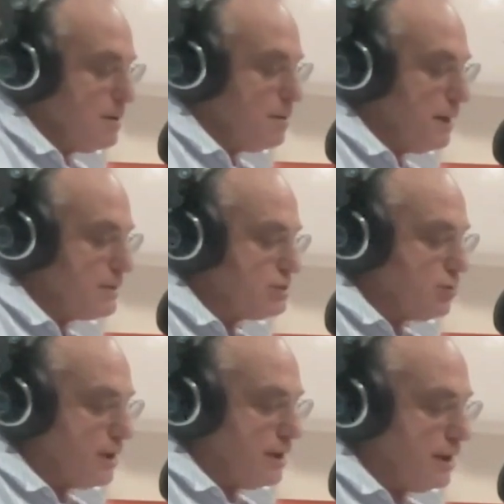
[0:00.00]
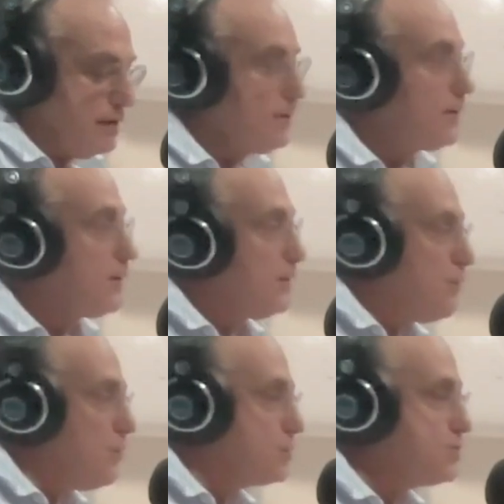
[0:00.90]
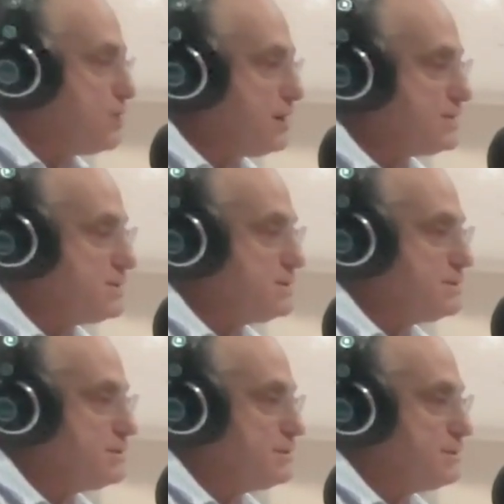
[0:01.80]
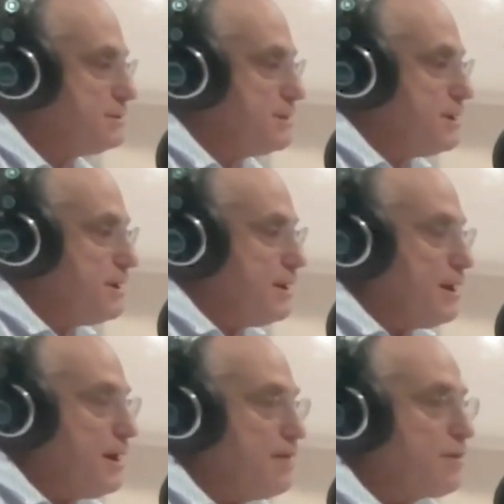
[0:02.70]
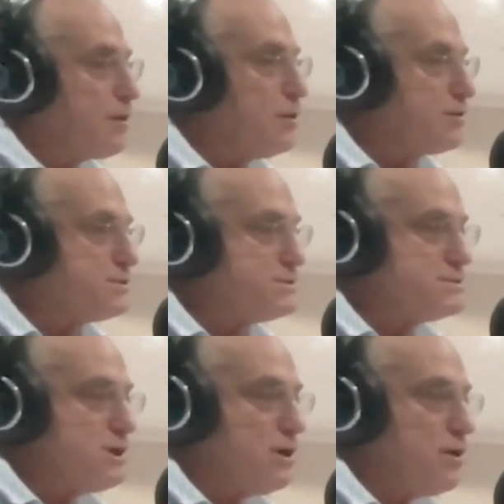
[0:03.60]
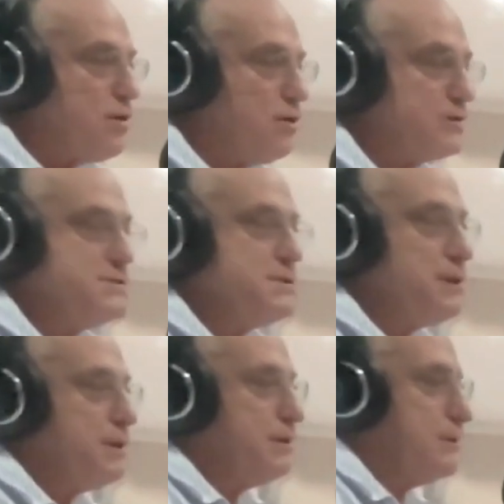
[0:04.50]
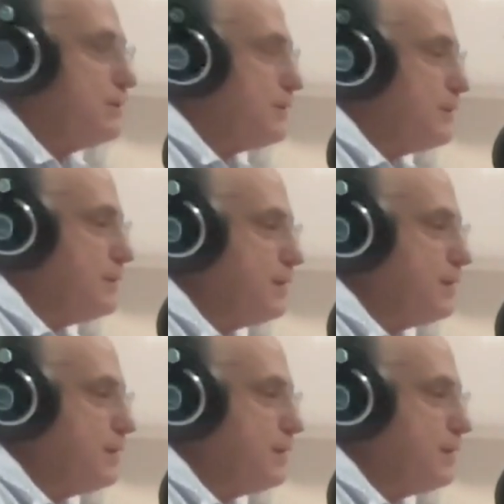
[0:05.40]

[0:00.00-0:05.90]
By joining ORT Jet, and the costs are not a